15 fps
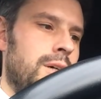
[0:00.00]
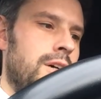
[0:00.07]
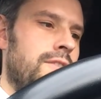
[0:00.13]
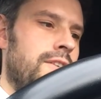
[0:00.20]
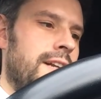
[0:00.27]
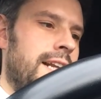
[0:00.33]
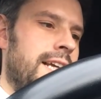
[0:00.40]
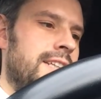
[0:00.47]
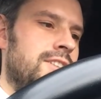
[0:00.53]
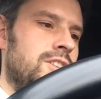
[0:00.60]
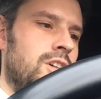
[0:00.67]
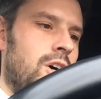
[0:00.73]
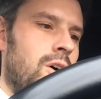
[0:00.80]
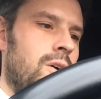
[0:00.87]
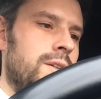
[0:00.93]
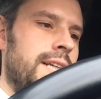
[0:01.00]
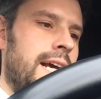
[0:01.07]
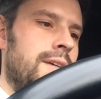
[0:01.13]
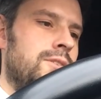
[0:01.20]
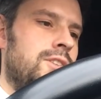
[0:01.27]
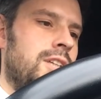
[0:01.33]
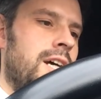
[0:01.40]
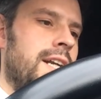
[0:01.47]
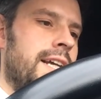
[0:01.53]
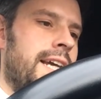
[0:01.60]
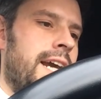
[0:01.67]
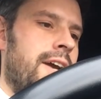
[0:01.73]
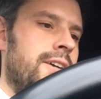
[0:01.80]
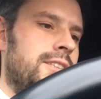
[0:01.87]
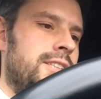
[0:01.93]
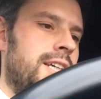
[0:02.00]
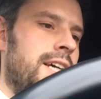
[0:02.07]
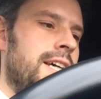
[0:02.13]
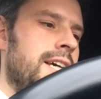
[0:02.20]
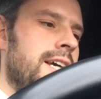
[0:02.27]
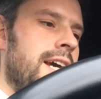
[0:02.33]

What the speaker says: perfectly as an odd outsider character